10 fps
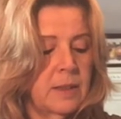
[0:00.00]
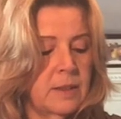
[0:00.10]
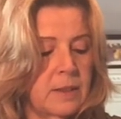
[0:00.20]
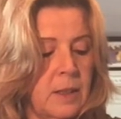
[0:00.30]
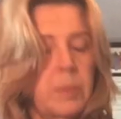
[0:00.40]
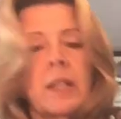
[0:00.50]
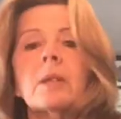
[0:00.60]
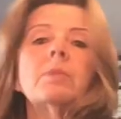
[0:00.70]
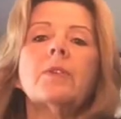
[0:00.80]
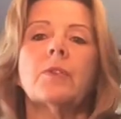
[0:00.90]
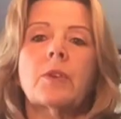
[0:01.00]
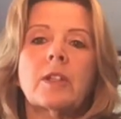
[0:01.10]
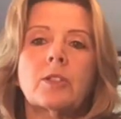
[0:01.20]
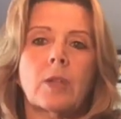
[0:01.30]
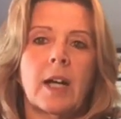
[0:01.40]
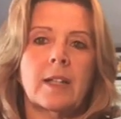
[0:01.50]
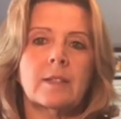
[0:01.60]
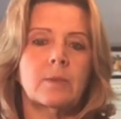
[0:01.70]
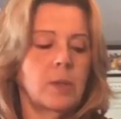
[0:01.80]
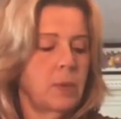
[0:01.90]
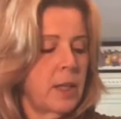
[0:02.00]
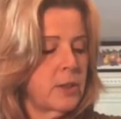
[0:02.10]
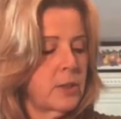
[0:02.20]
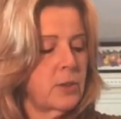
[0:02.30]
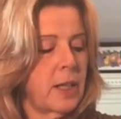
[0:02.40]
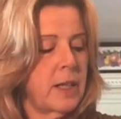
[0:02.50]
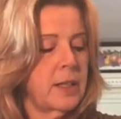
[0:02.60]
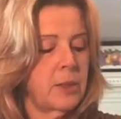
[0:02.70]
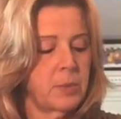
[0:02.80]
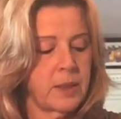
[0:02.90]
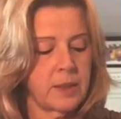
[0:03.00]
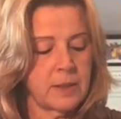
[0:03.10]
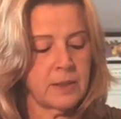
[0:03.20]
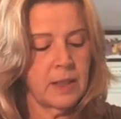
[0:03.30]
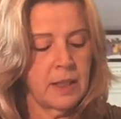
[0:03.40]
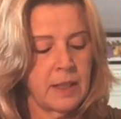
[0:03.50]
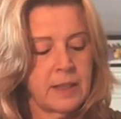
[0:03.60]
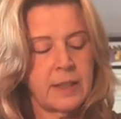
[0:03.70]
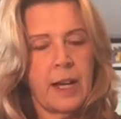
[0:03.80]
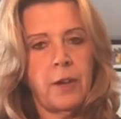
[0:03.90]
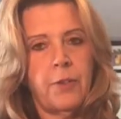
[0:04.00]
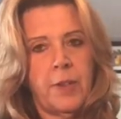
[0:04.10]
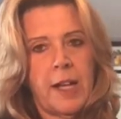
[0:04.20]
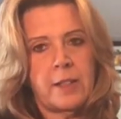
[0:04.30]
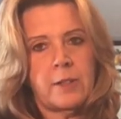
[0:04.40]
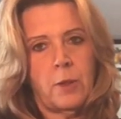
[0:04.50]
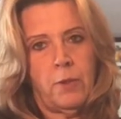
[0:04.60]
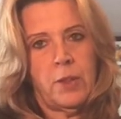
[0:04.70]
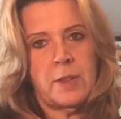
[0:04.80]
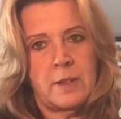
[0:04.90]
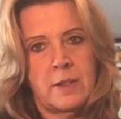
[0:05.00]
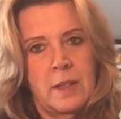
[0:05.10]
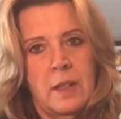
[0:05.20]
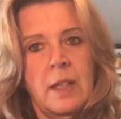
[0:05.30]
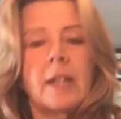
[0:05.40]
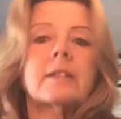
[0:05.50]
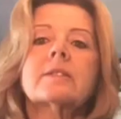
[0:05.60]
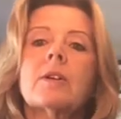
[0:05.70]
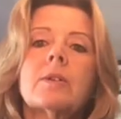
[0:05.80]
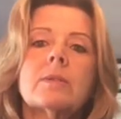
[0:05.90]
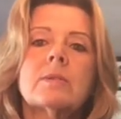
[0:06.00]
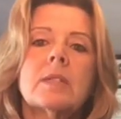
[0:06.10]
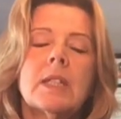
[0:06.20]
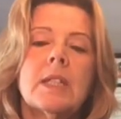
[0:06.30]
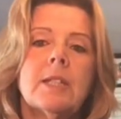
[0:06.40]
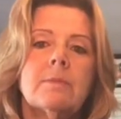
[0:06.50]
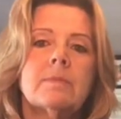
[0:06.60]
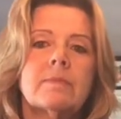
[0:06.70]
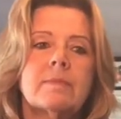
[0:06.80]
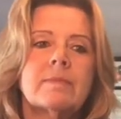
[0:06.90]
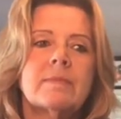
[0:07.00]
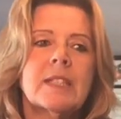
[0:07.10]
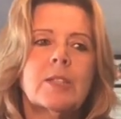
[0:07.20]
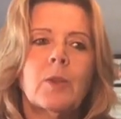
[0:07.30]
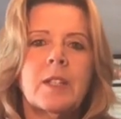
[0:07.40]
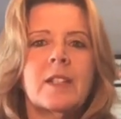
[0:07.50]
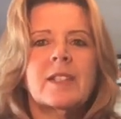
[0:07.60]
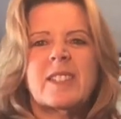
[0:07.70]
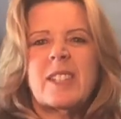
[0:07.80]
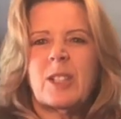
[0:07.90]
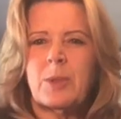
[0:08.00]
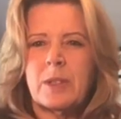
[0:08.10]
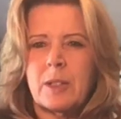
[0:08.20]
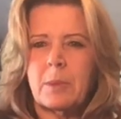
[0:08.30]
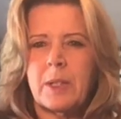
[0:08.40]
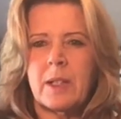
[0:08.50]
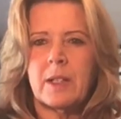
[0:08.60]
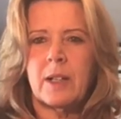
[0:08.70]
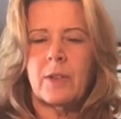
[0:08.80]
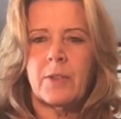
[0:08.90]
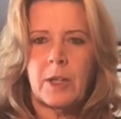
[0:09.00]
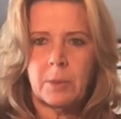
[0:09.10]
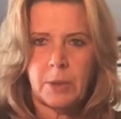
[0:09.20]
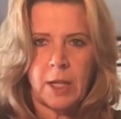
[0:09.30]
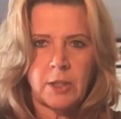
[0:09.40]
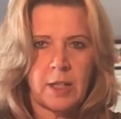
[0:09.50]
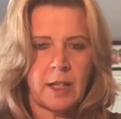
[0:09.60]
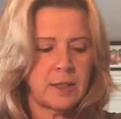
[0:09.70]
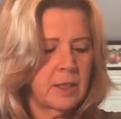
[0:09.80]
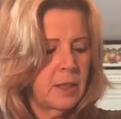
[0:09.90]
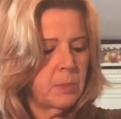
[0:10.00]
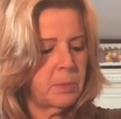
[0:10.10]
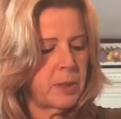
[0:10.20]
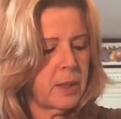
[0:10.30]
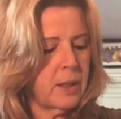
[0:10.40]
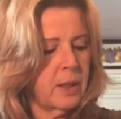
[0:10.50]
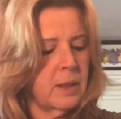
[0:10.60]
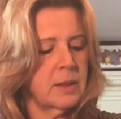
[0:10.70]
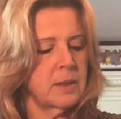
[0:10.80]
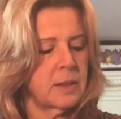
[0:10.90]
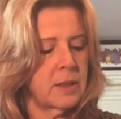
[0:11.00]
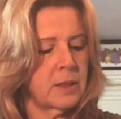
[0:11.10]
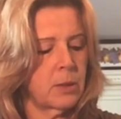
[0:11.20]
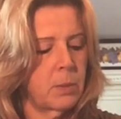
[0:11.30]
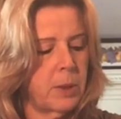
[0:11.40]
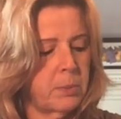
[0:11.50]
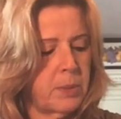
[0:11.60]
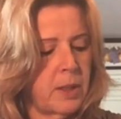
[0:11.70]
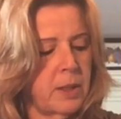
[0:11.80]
a minute before it dries, and we want it to dry on here because it's not a flat surface, and so it's only going to stick to a little bit of our project because it's so bumpy.